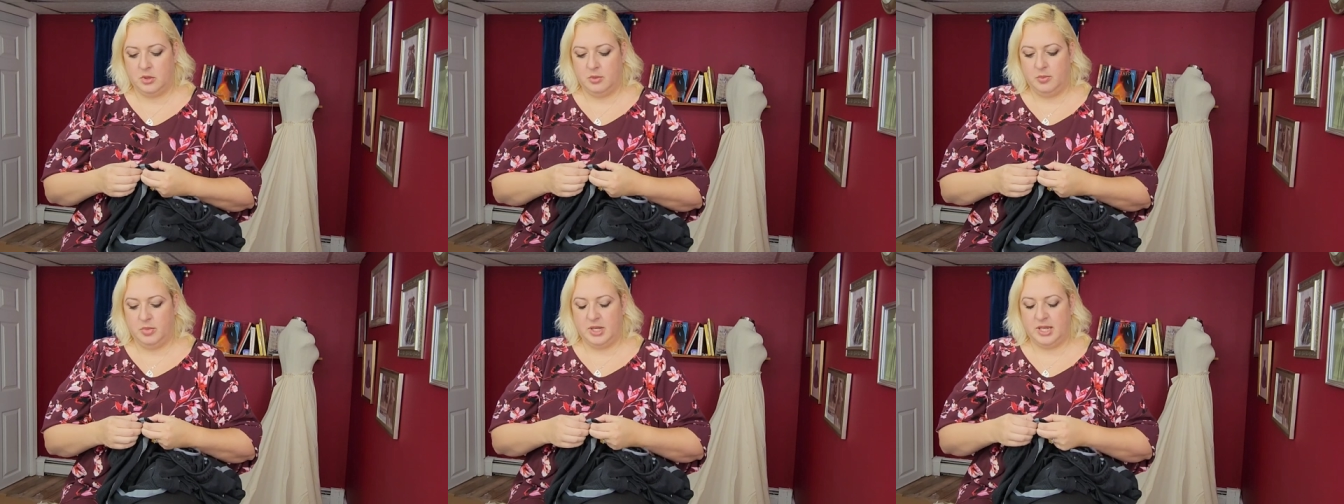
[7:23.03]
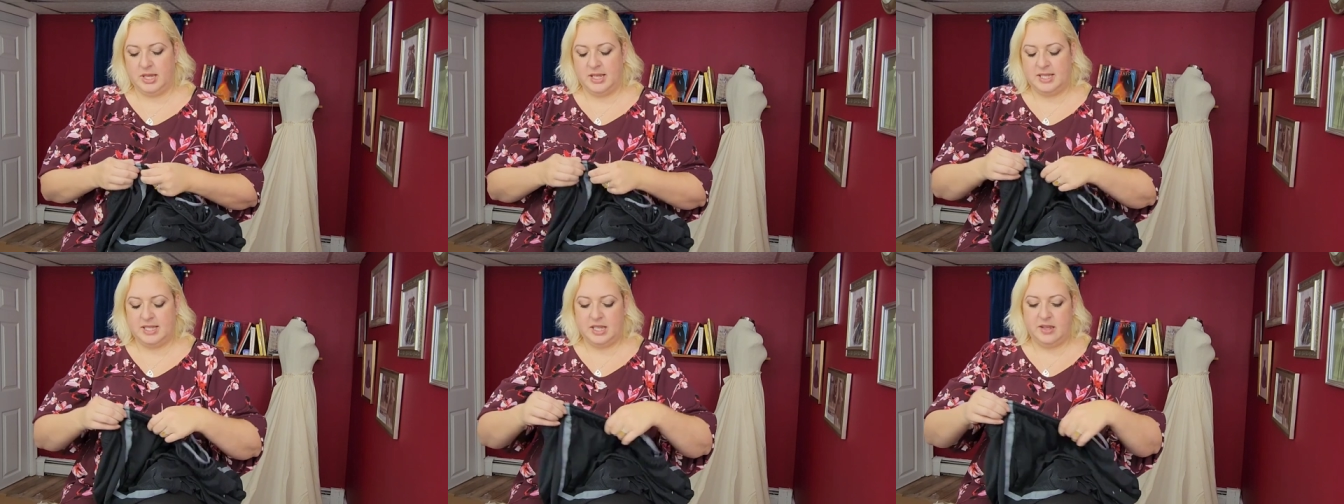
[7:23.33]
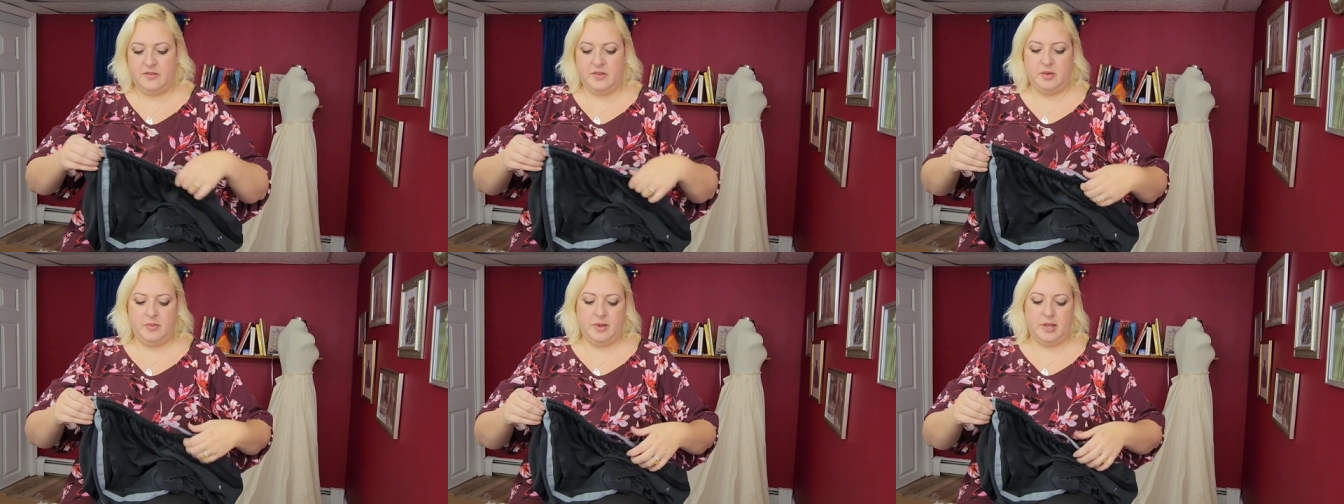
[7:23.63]
But a
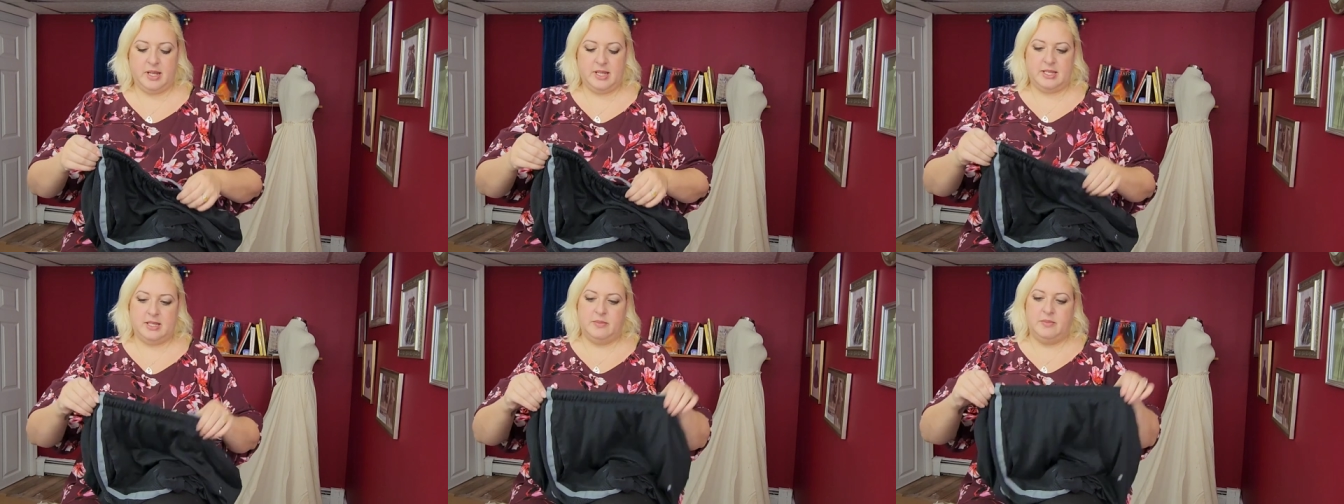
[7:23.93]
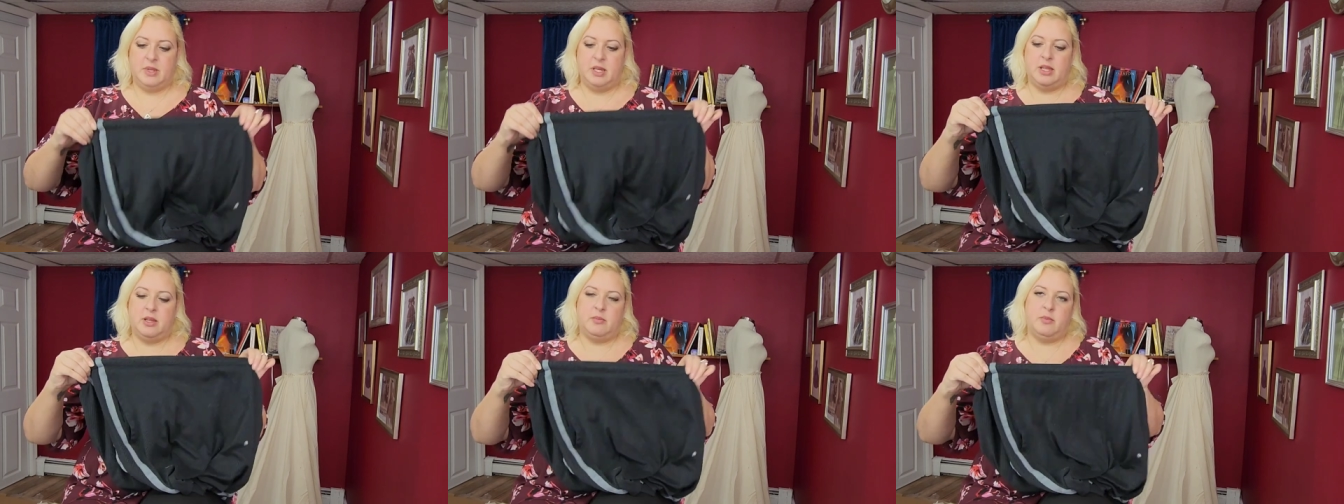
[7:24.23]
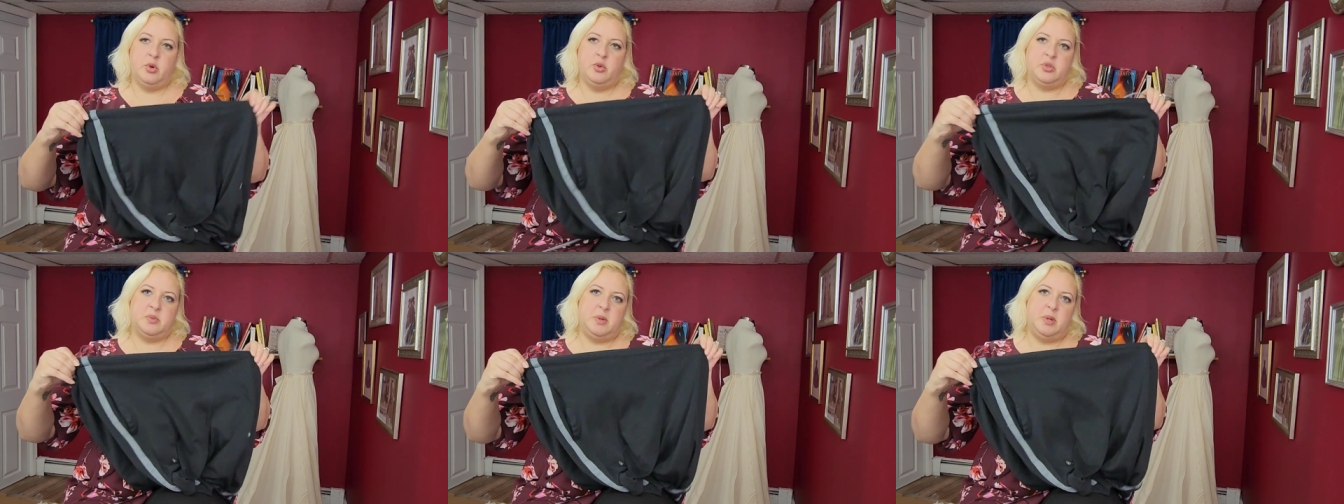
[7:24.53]
safety pin is something that
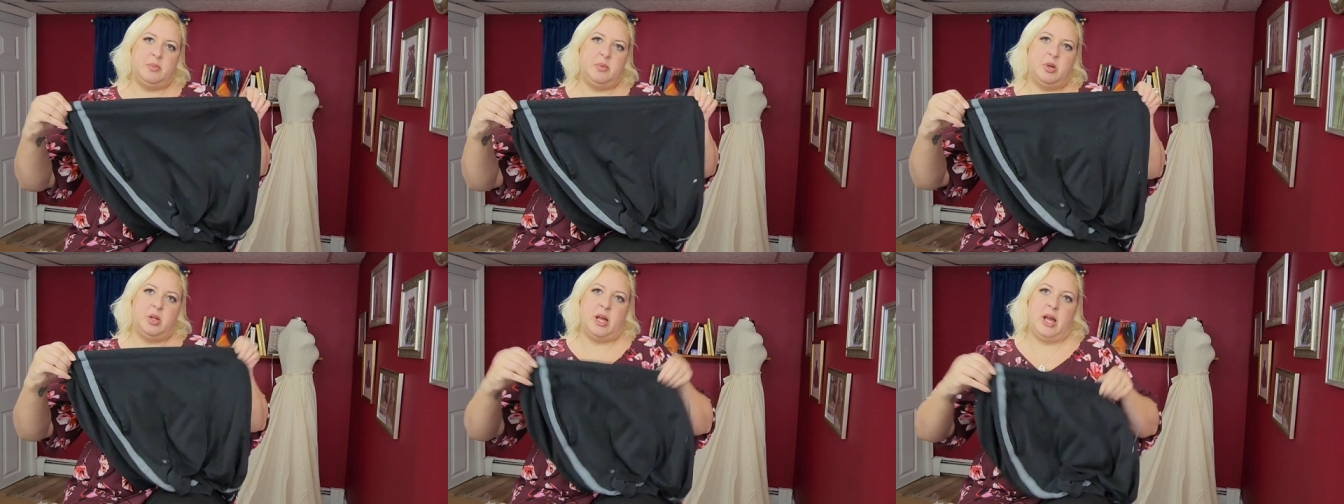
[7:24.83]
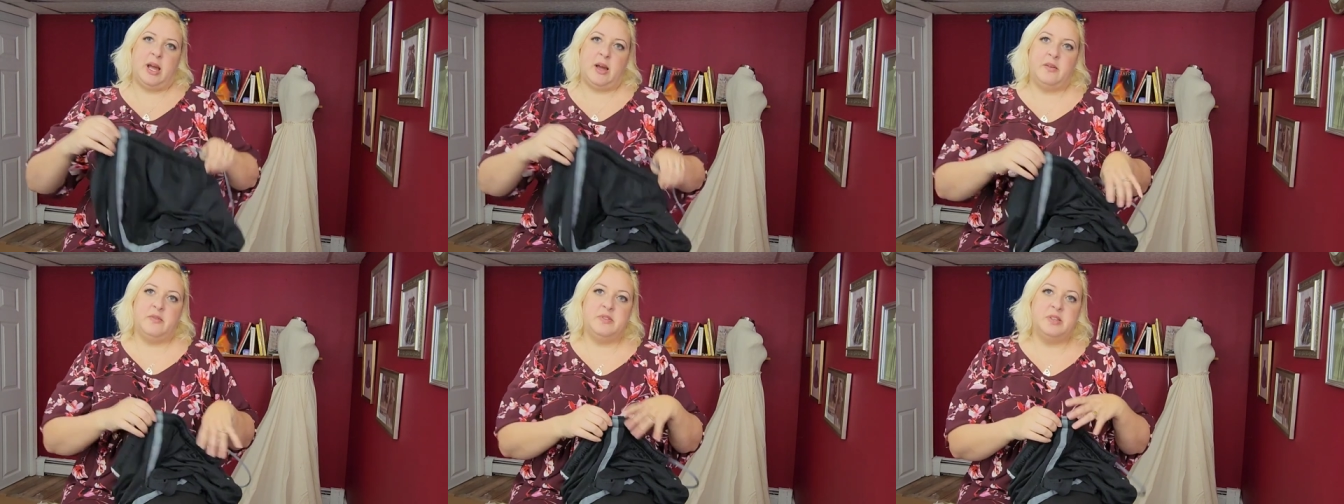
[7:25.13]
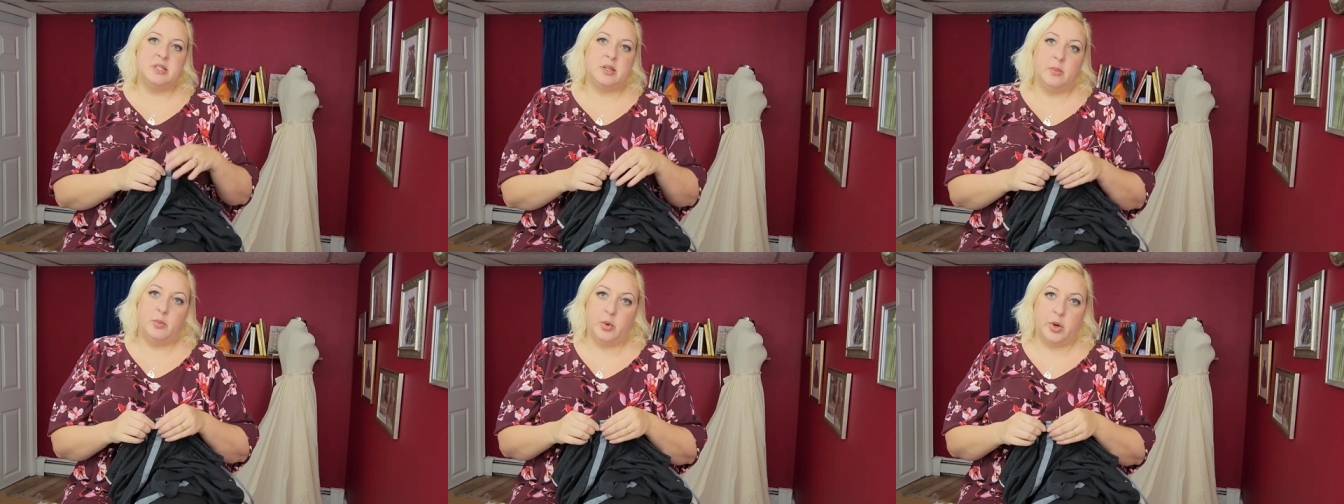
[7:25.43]
most people have
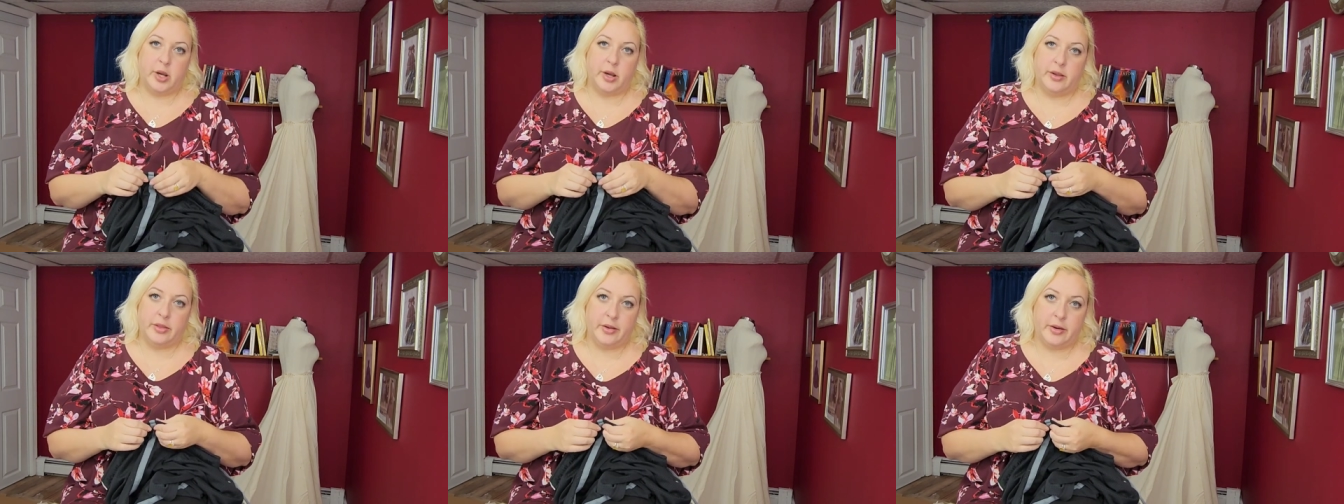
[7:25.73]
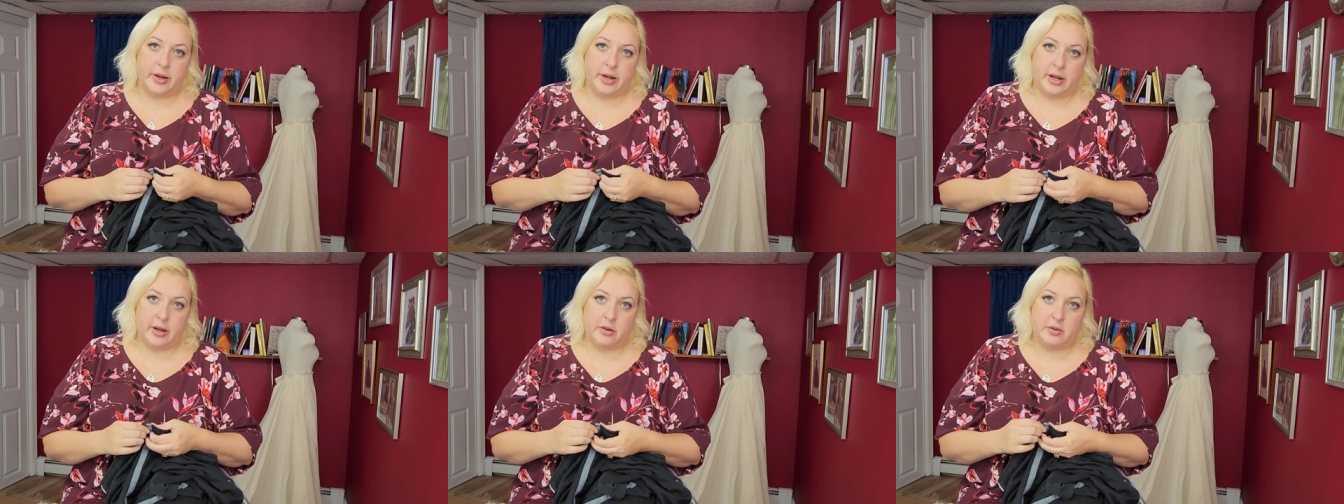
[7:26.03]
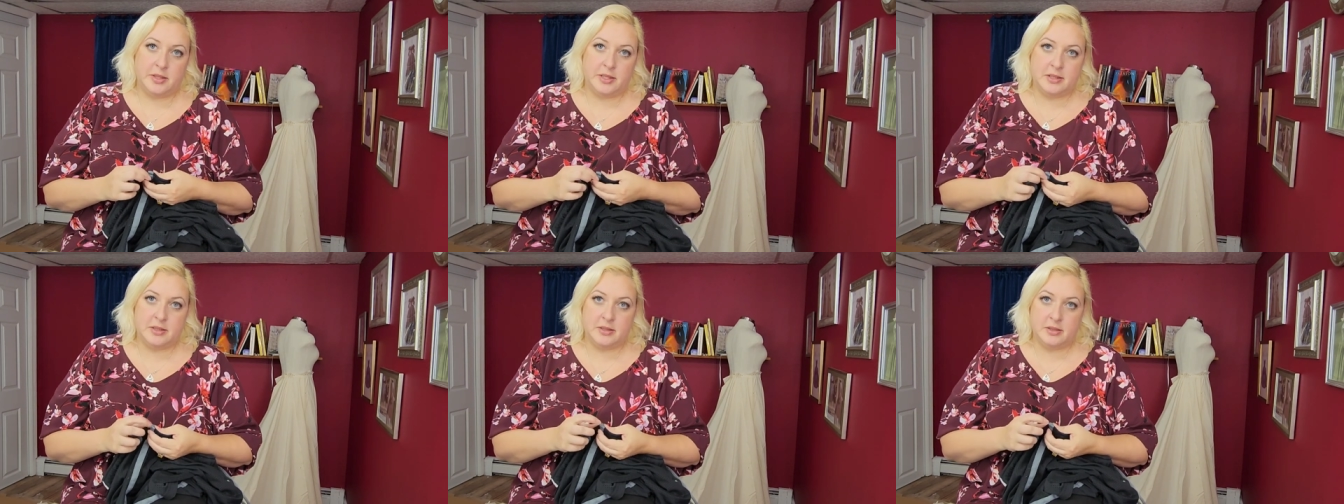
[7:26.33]
somewhere in their
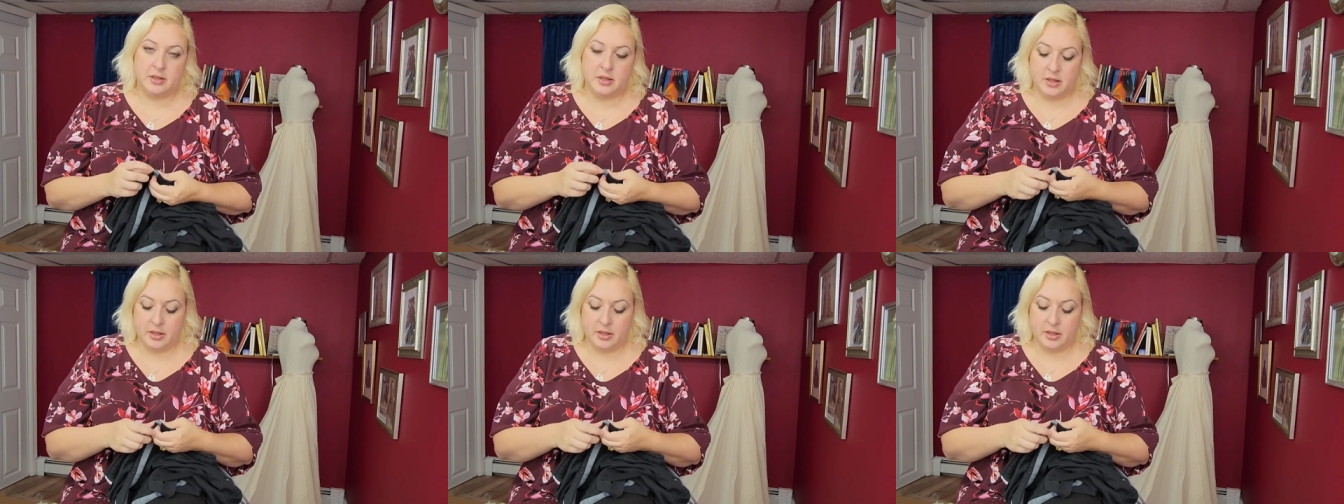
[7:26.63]
house.